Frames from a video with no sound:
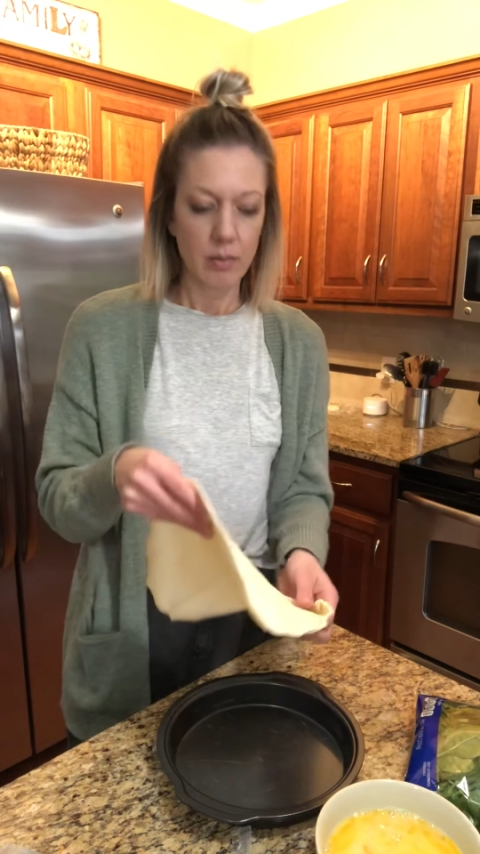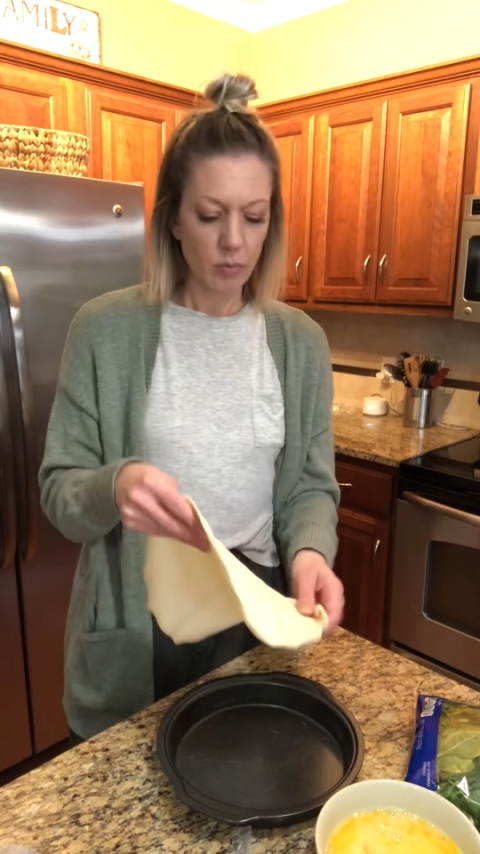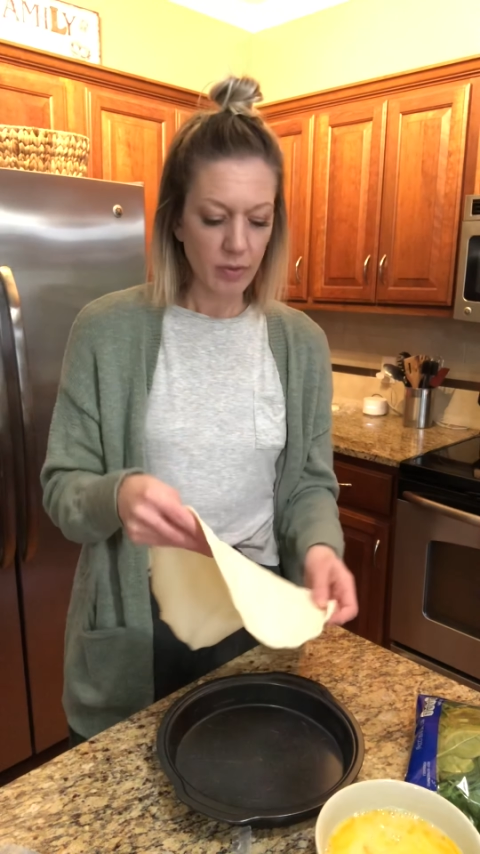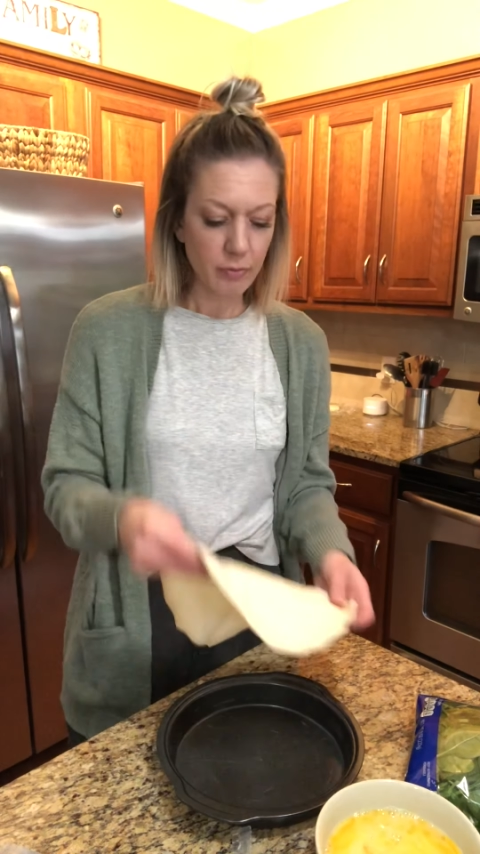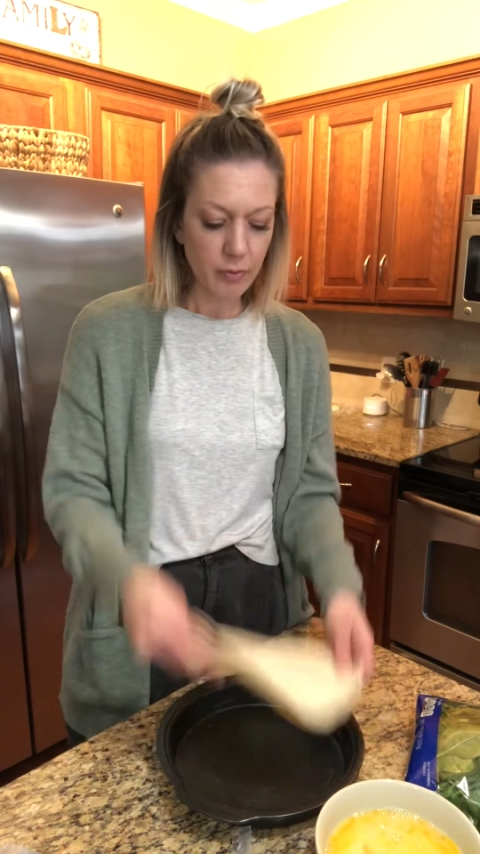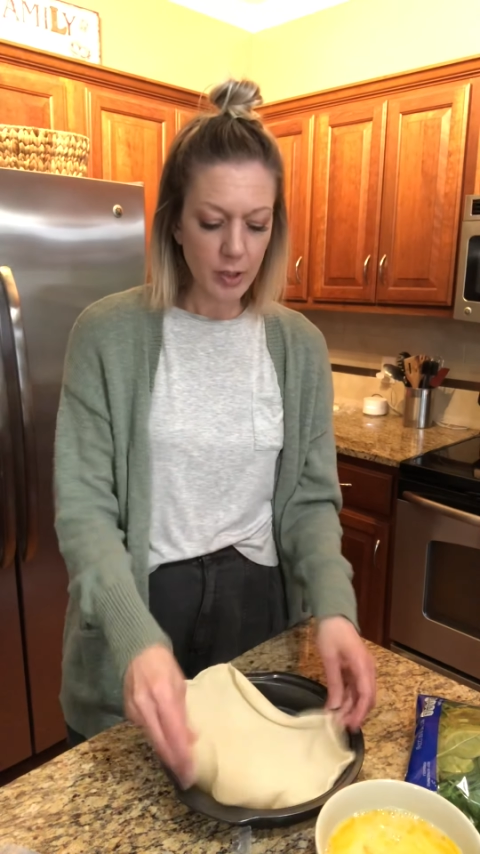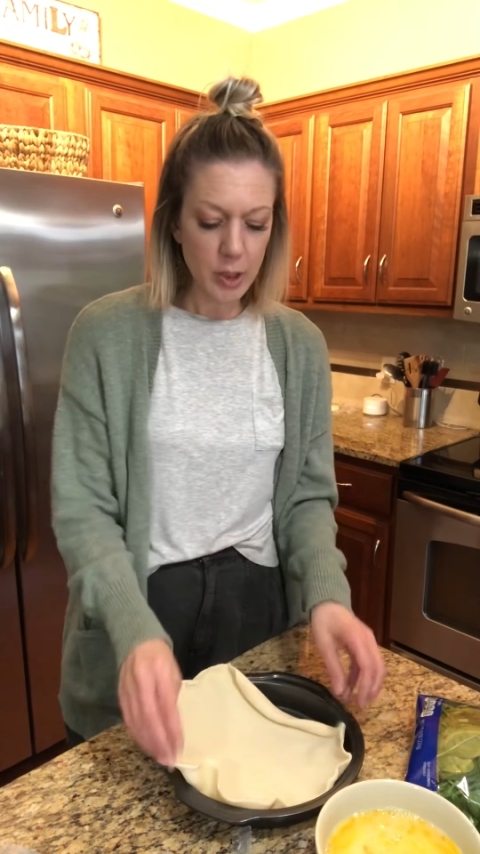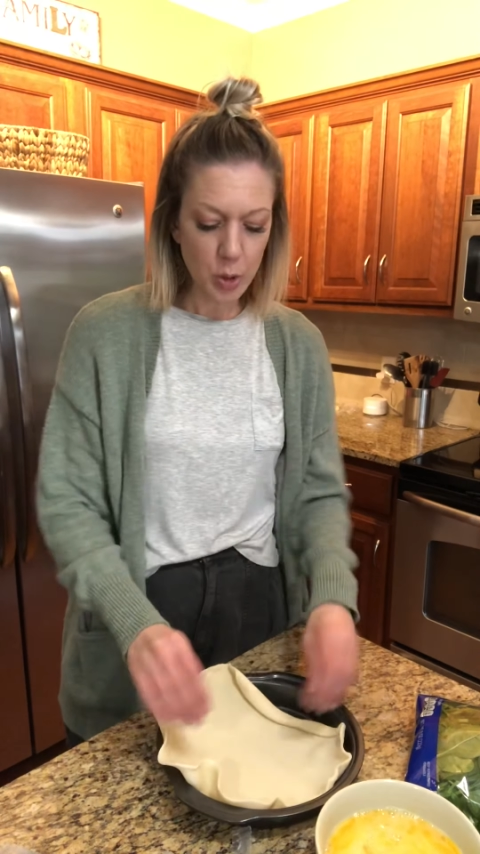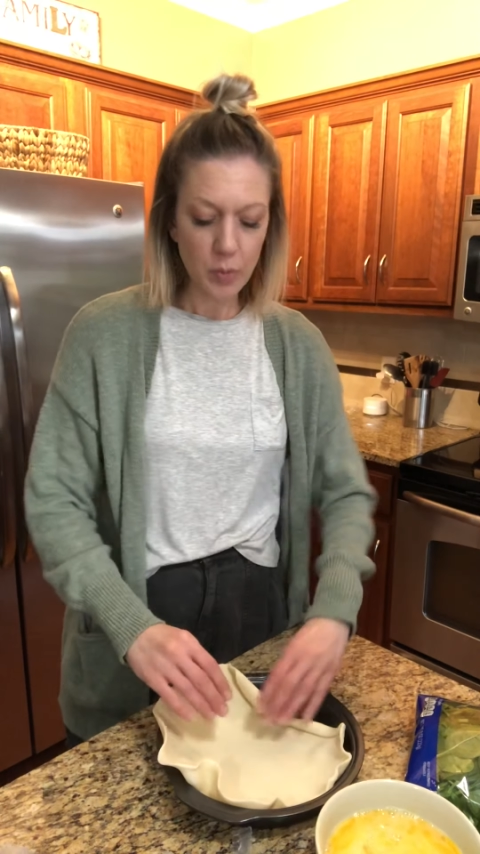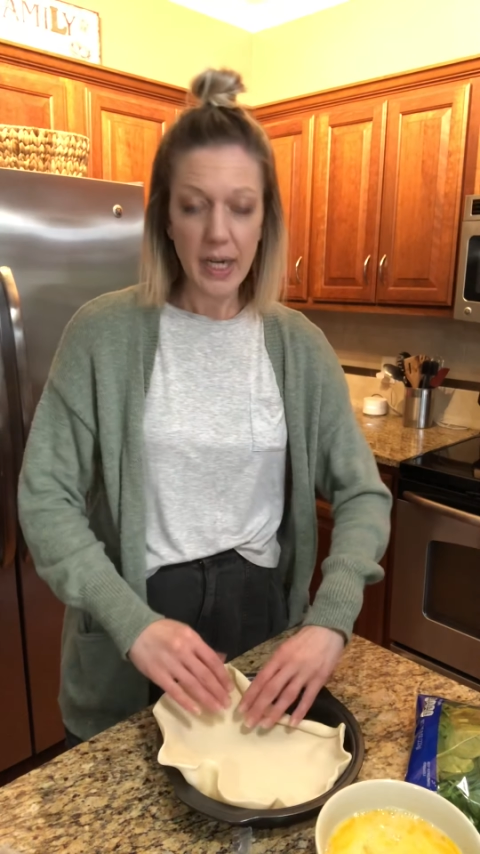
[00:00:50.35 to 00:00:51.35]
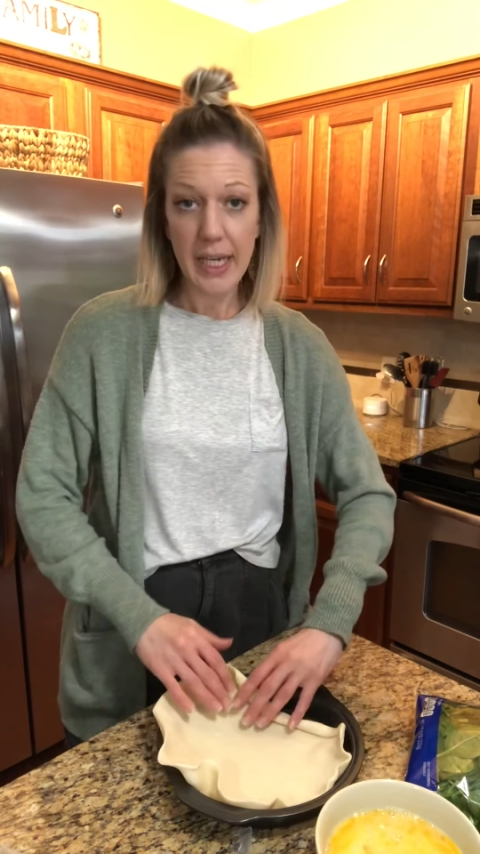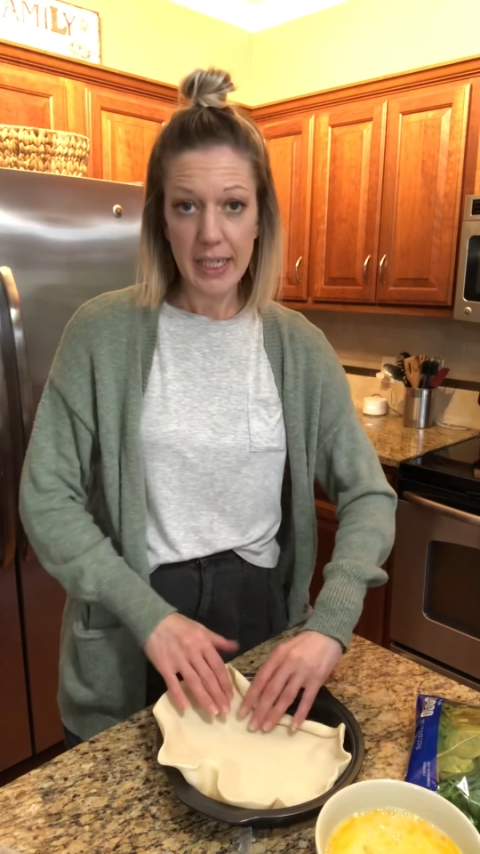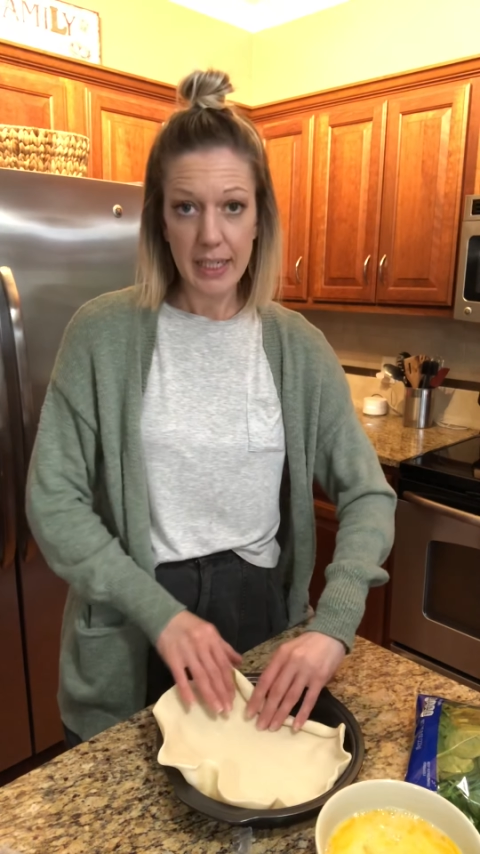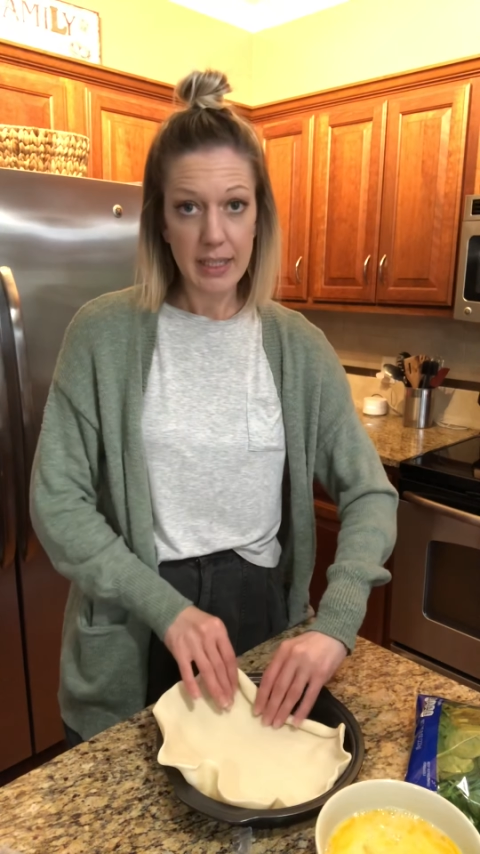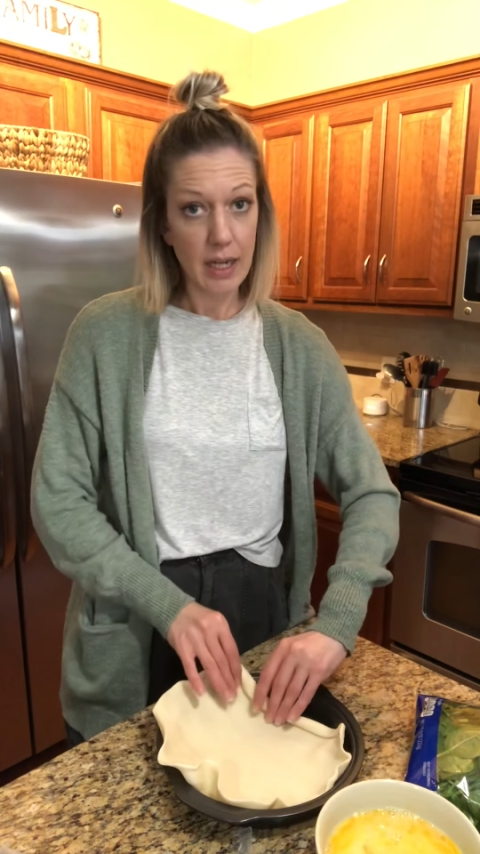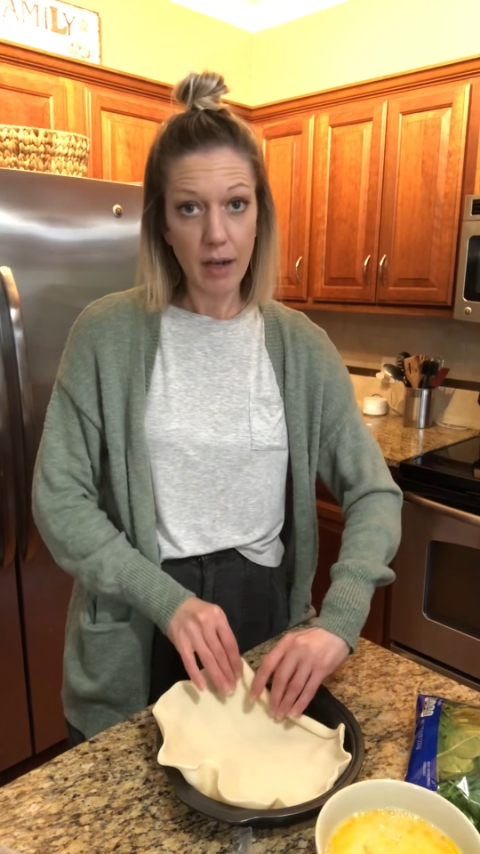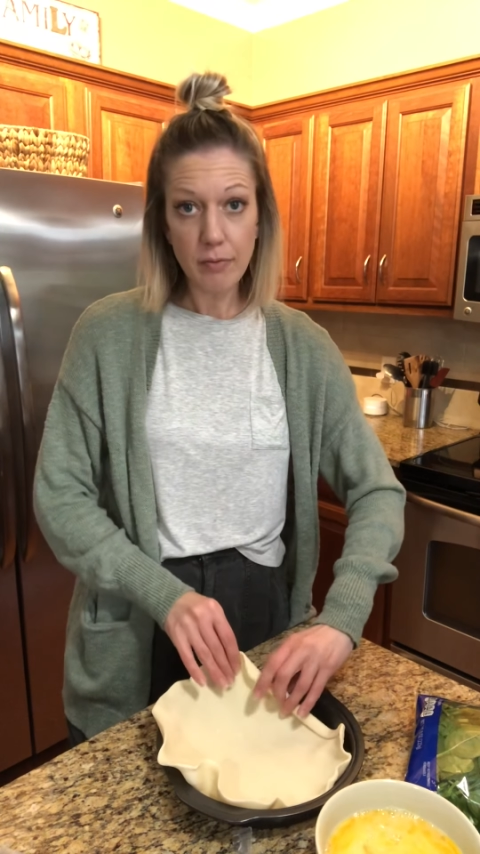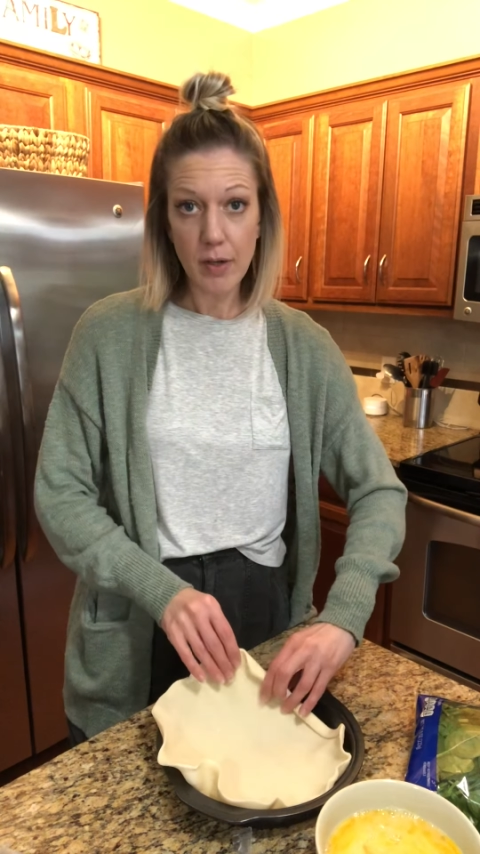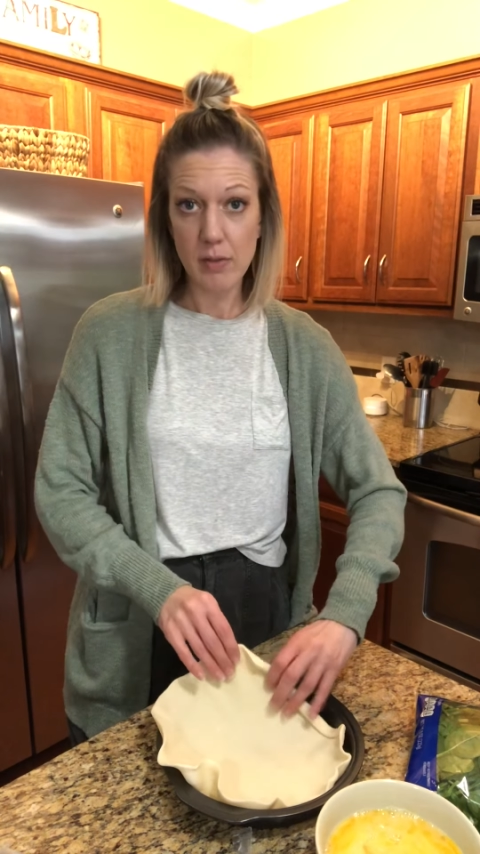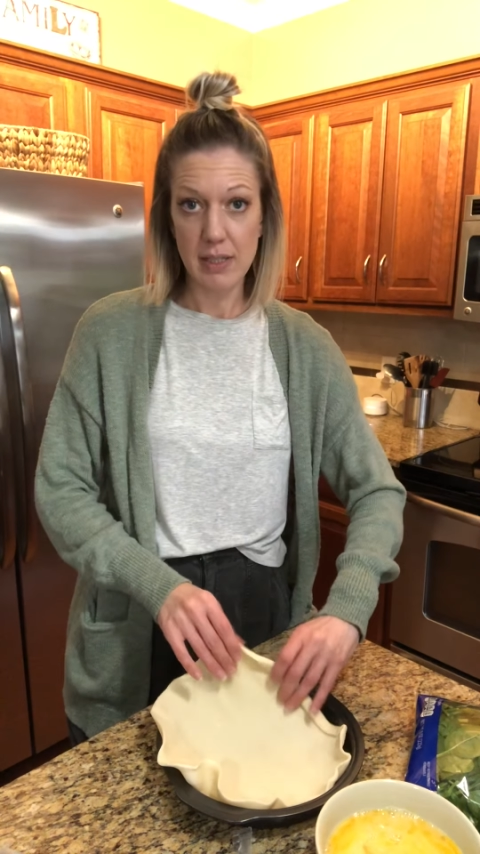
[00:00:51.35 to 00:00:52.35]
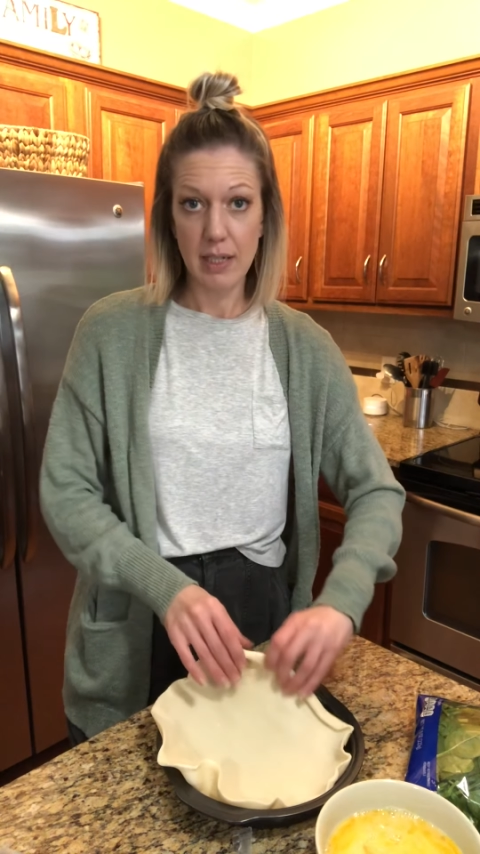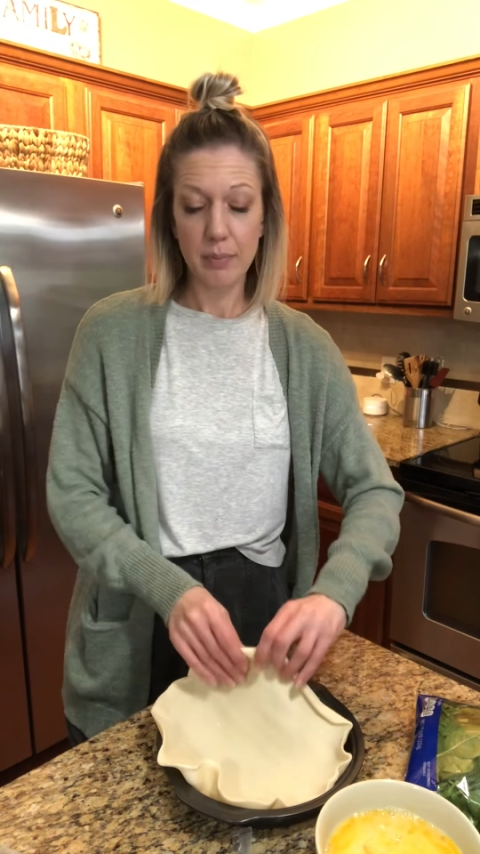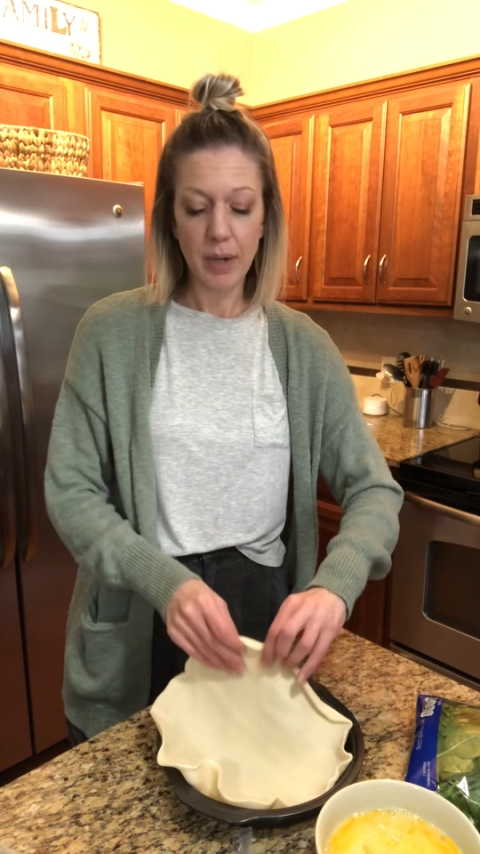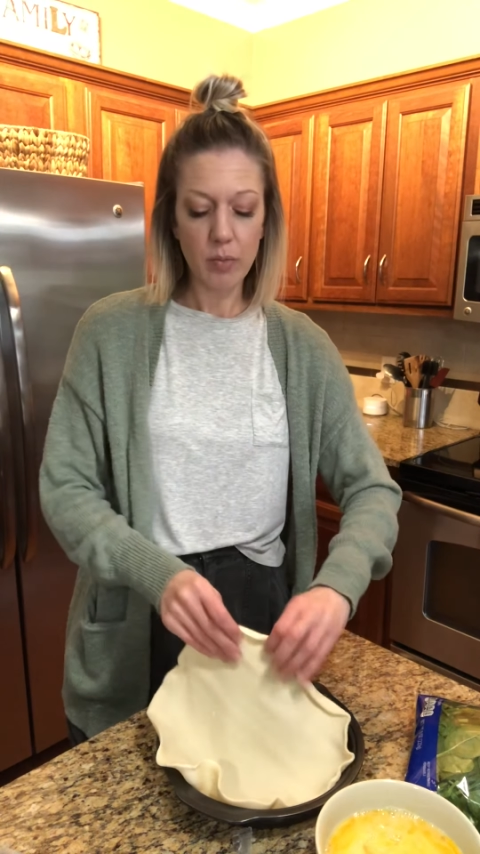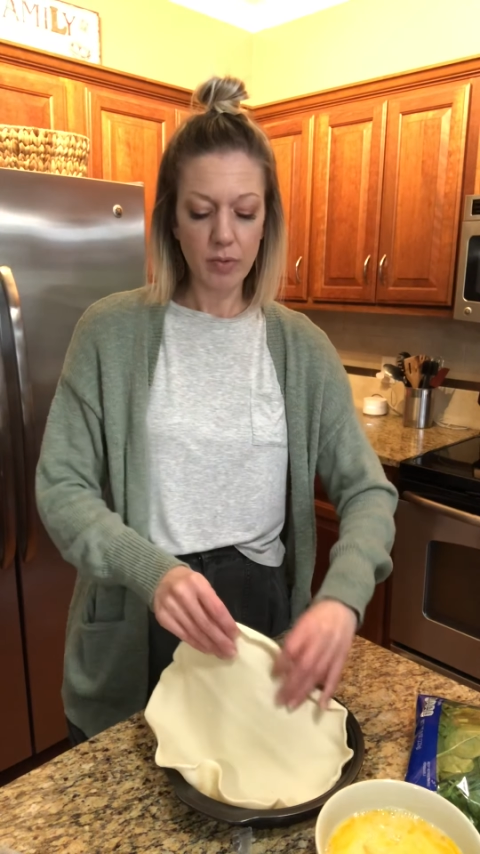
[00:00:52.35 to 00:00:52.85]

refrigerated, not frozen, but